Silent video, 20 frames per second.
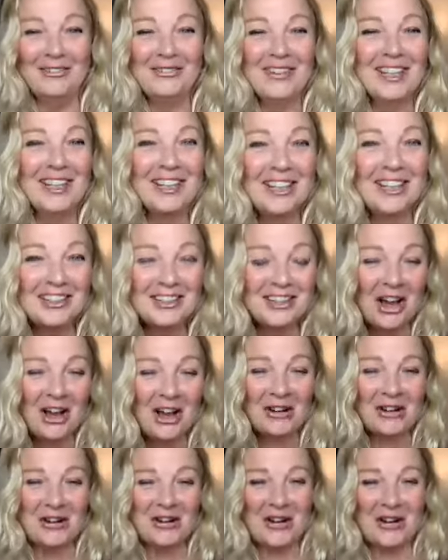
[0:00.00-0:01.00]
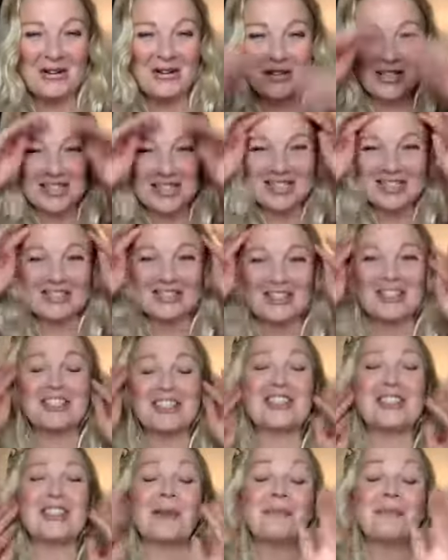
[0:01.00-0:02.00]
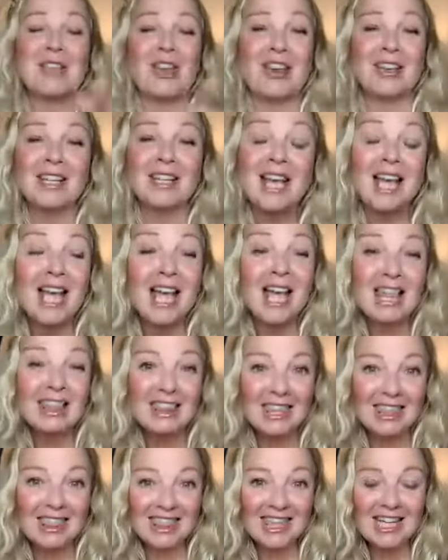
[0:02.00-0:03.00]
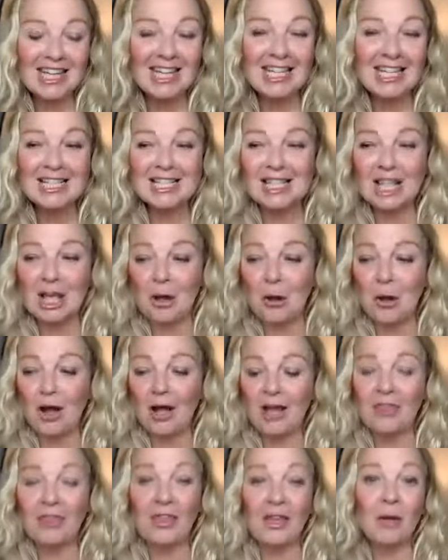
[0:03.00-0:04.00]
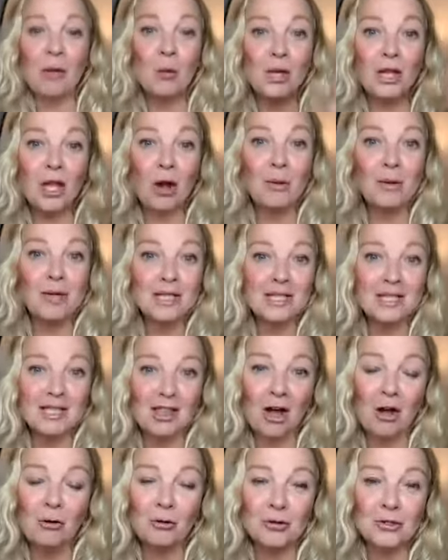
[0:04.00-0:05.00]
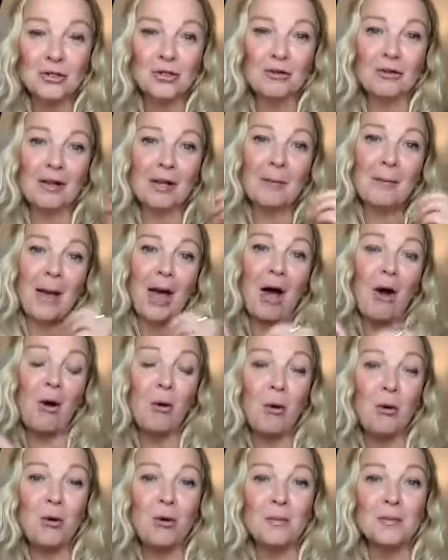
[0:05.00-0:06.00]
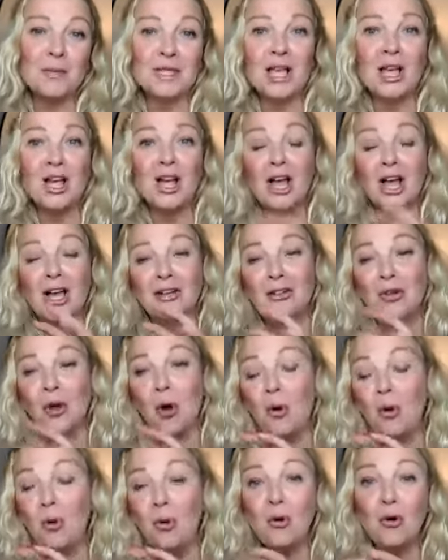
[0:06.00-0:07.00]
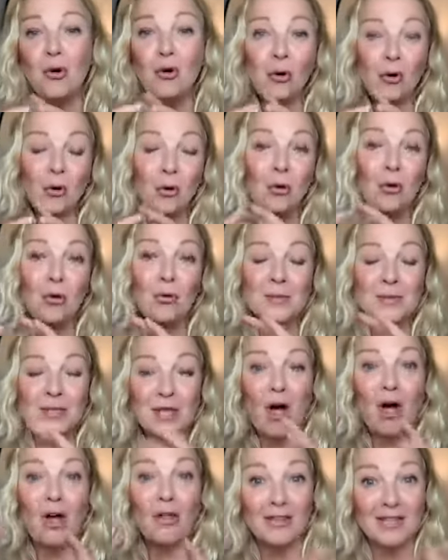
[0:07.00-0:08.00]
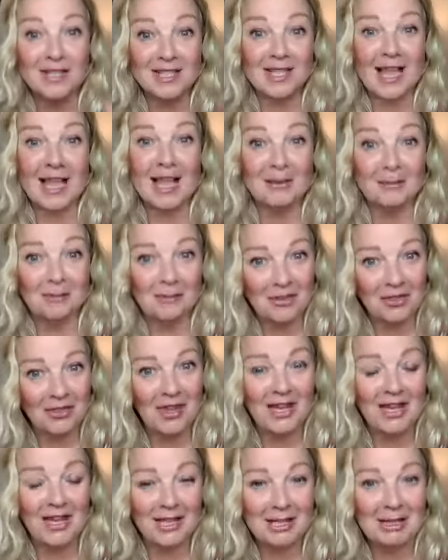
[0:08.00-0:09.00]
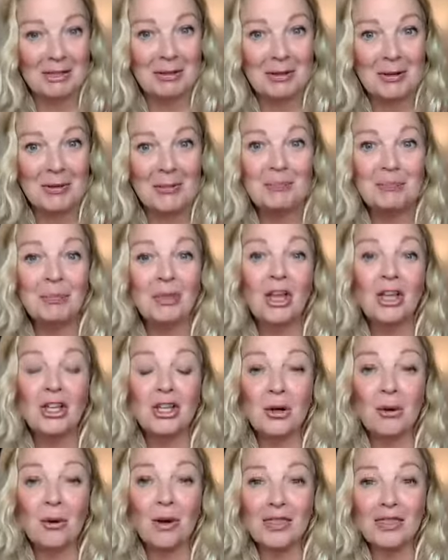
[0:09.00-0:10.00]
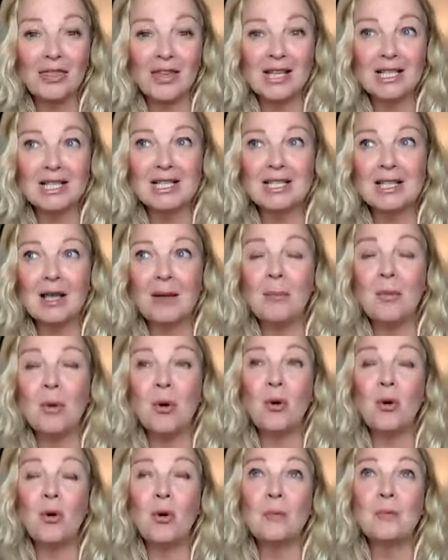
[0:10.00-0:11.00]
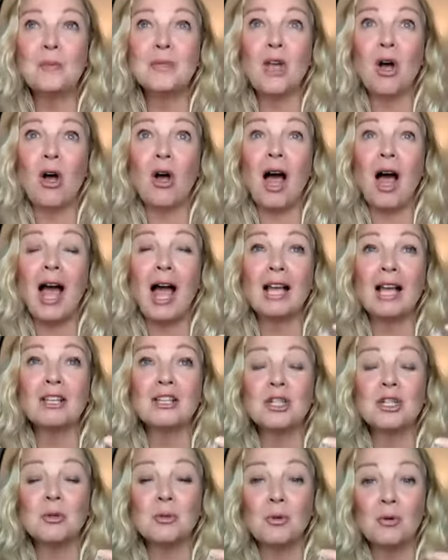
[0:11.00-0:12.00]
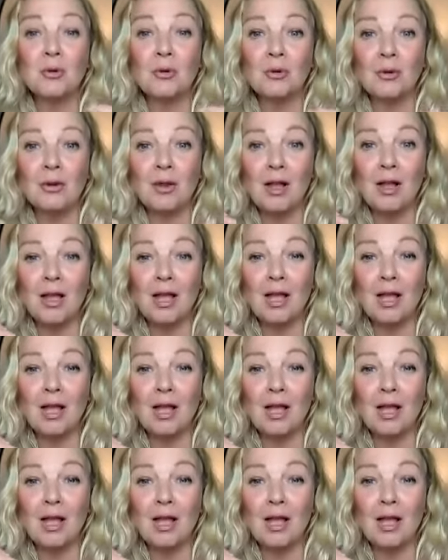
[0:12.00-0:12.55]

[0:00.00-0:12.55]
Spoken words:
we can... Oh, it's such a subject. The thing is, though, I think we go into the whole story about orbs. Not all orbs are the same thing. You know, I think some orbs are actual